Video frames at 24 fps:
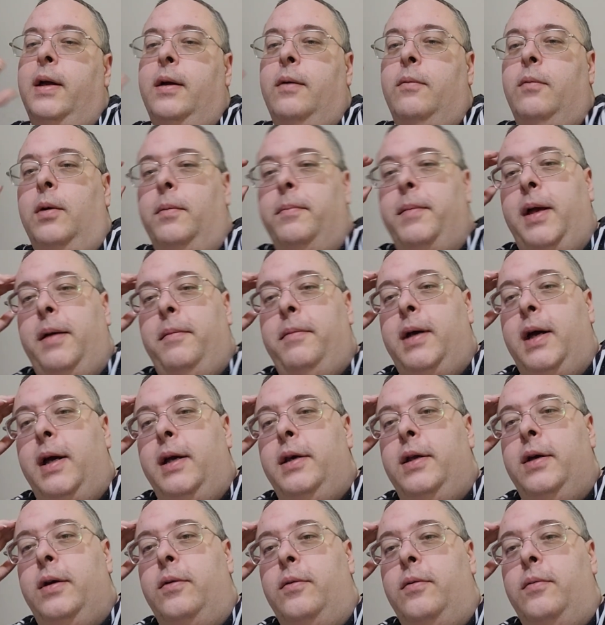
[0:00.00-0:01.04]
well, maybe I
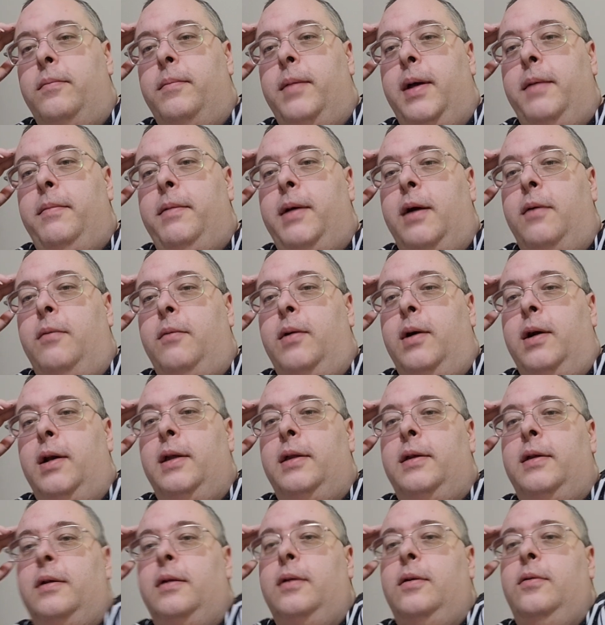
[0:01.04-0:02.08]
do. Maybe I want
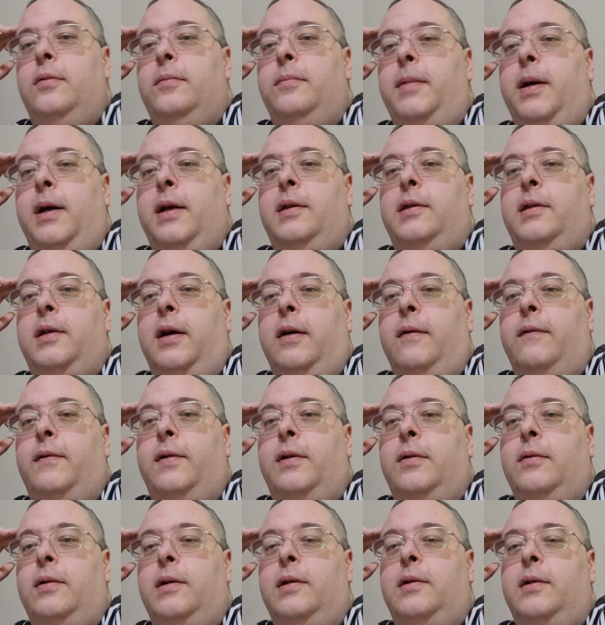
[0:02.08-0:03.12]
to delude myself
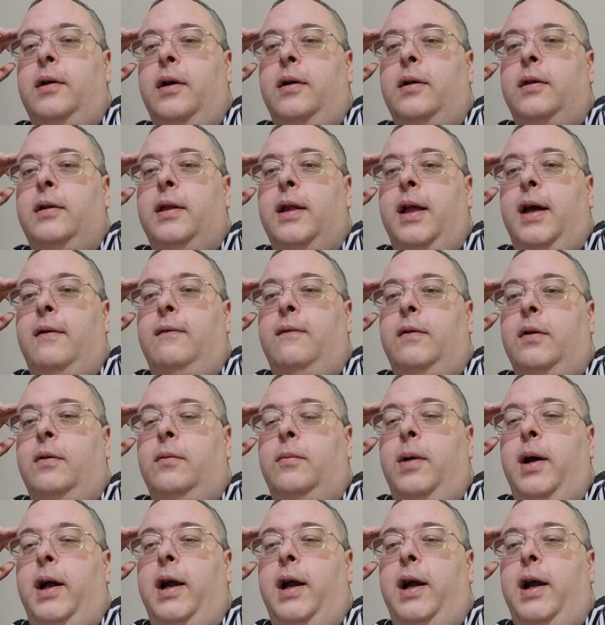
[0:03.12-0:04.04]
to a certain level